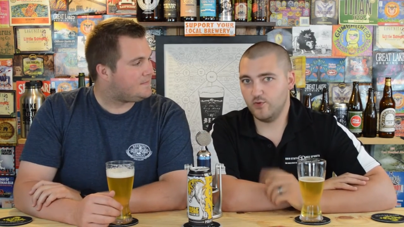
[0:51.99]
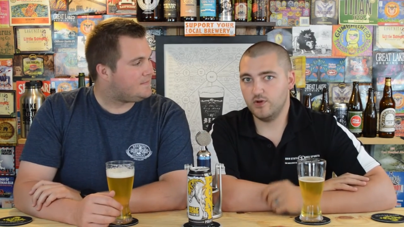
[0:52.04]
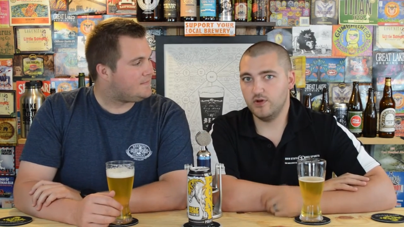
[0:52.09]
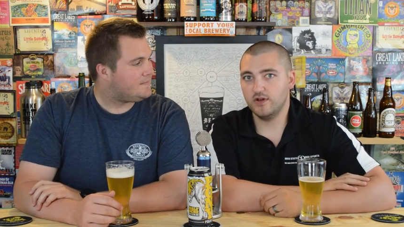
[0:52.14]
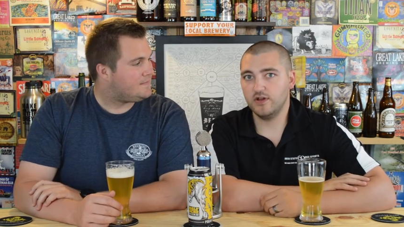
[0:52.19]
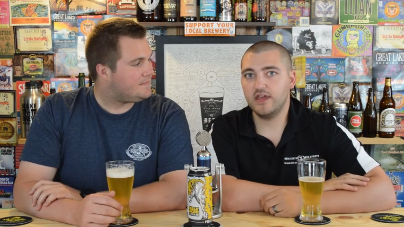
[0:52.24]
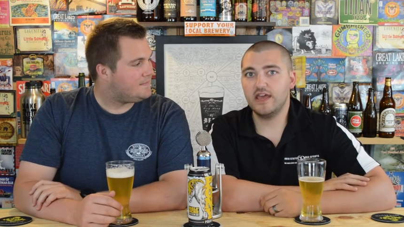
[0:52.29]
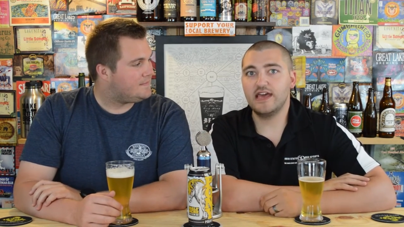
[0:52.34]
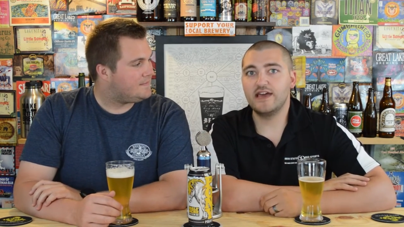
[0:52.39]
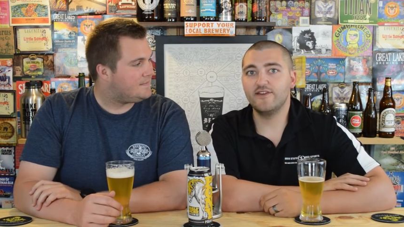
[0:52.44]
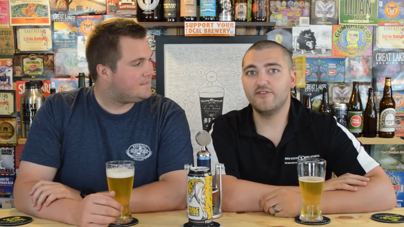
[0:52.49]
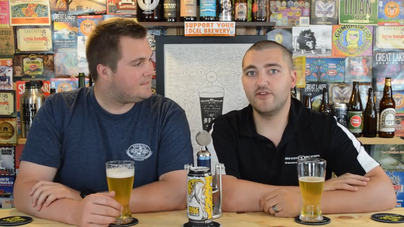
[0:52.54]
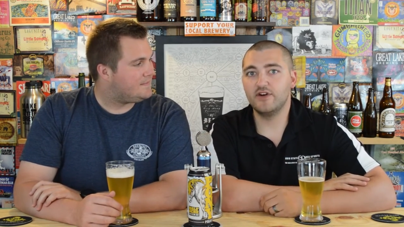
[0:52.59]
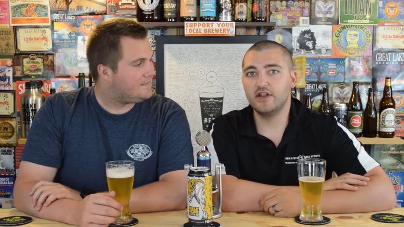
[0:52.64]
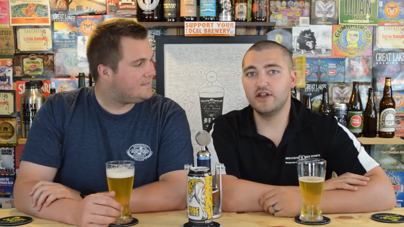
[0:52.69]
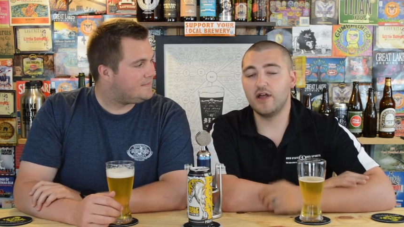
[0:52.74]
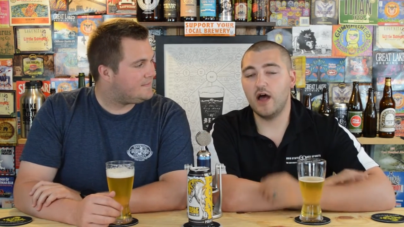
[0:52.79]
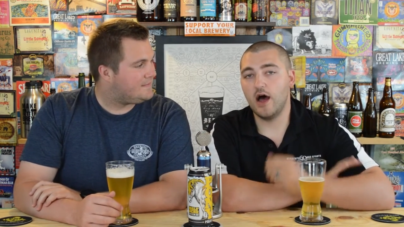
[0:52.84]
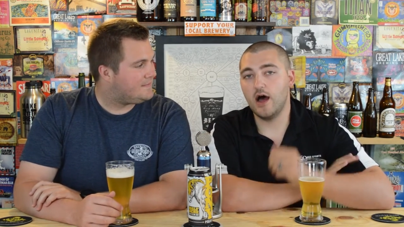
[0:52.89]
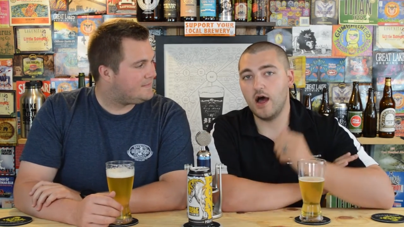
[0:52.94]
Speaker 1: will give
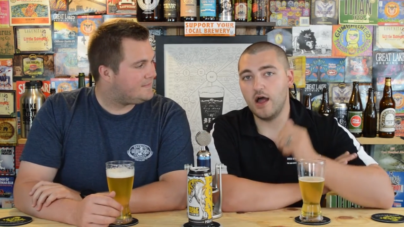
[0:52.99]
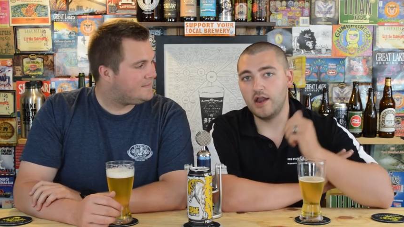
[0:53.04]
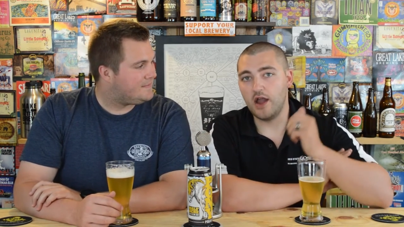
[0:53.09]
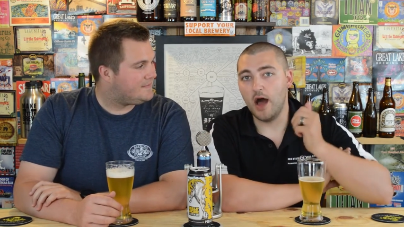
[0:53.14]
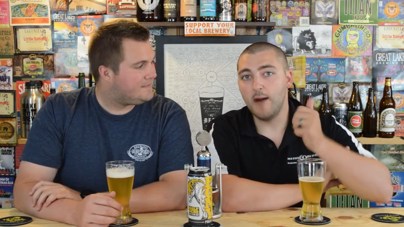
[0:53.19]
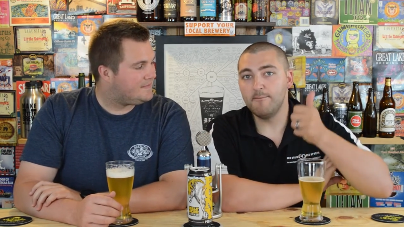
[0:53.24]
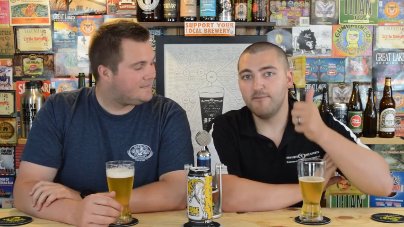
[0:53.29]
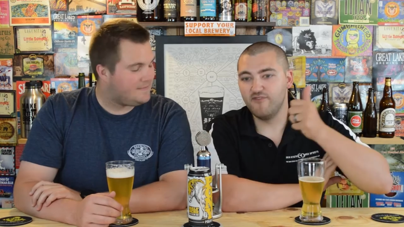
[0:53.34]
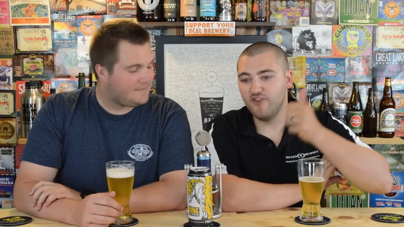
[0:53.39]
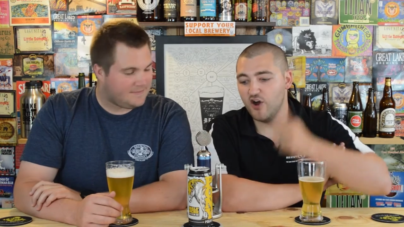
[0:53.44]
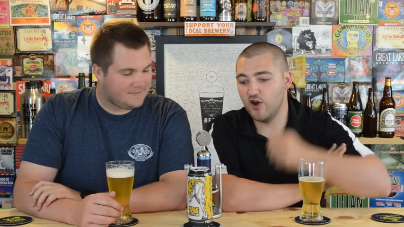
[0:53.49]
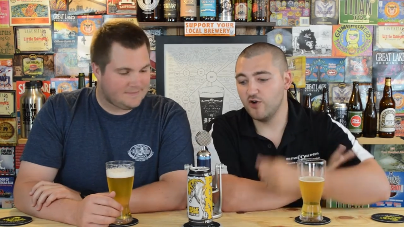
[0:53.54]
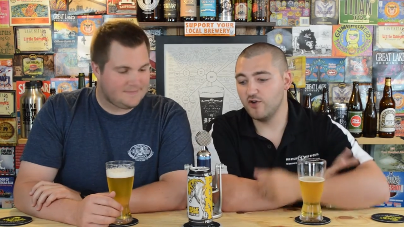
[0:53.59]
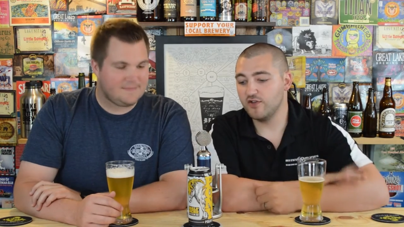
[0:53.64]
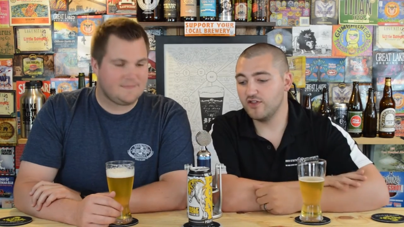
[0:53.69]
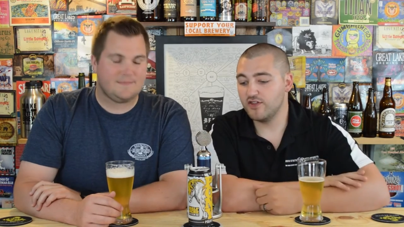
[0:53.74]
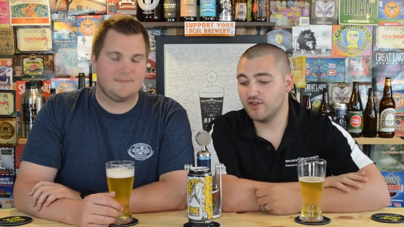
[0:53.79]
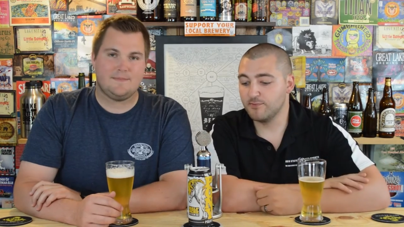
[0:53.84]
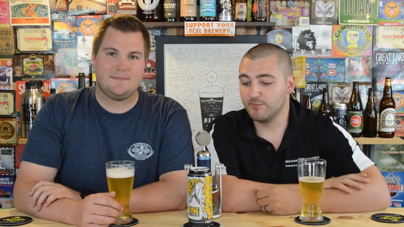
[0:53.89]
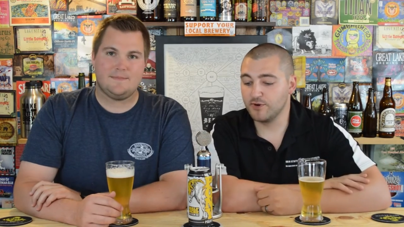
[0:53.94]
a, a, an upvote
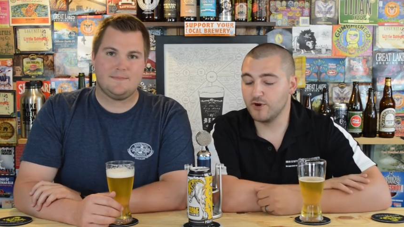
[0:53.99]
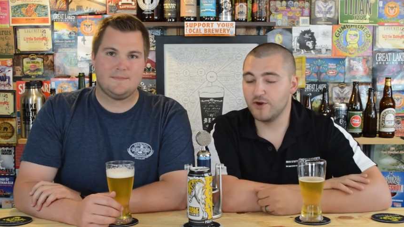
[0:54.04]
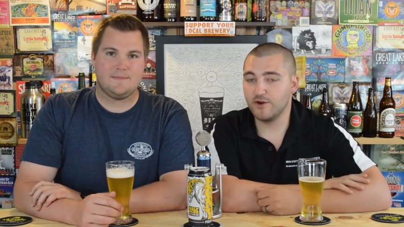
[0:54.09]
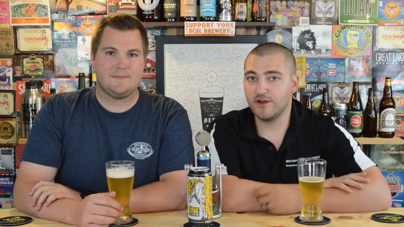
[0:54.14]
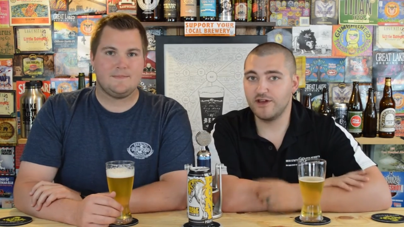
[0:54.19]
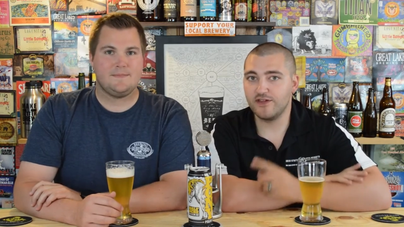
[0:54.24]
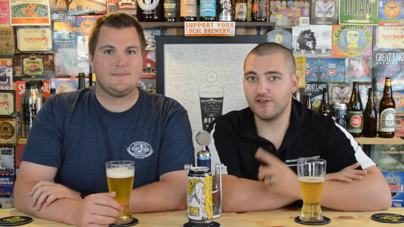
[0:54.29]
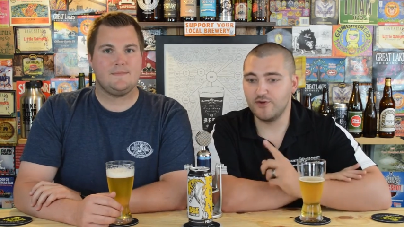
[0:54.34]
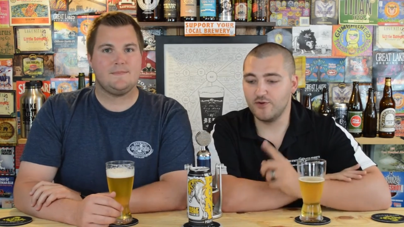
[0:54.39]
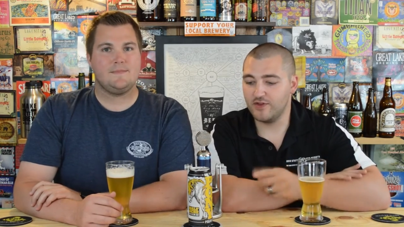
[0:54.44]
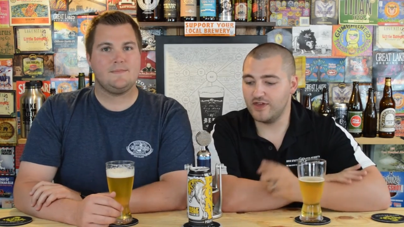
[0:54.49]
to breweries who